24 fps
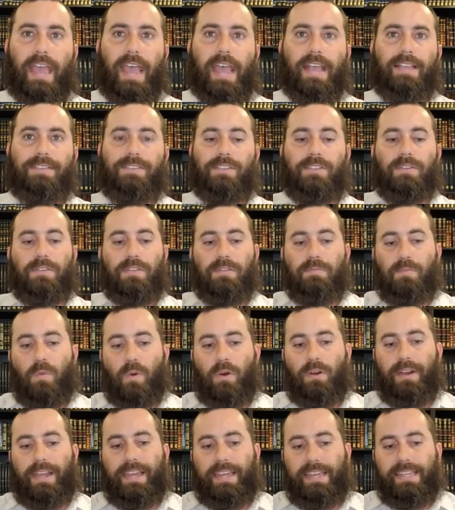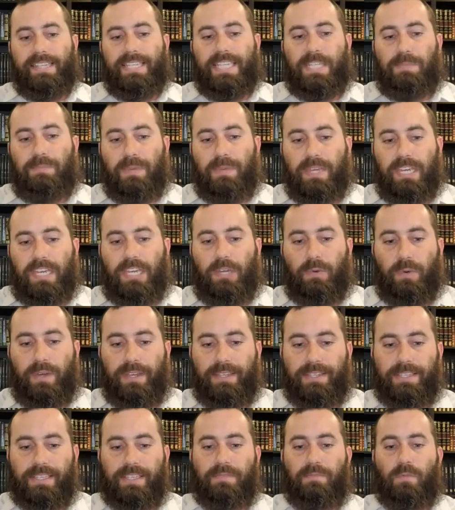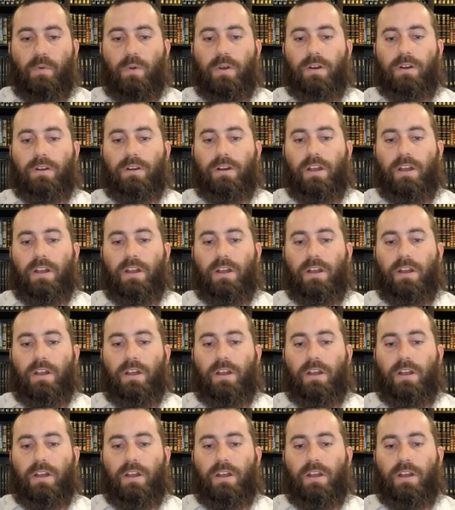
So that the more inconspicuous, the more